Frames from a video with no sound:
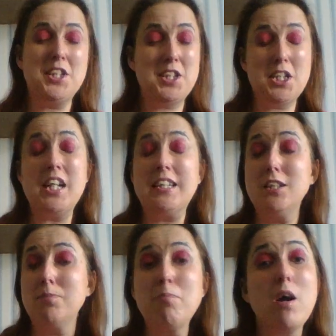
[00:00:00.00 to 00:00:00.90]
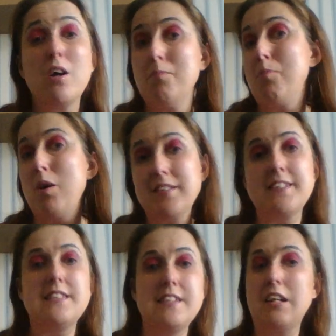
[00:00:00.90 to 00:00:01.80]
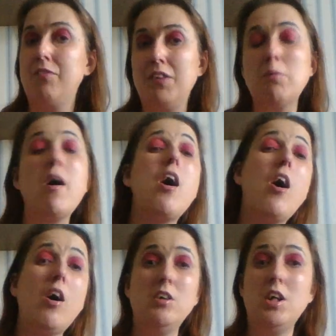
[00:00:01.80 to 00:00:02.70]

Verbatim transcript: change uh, buses if you are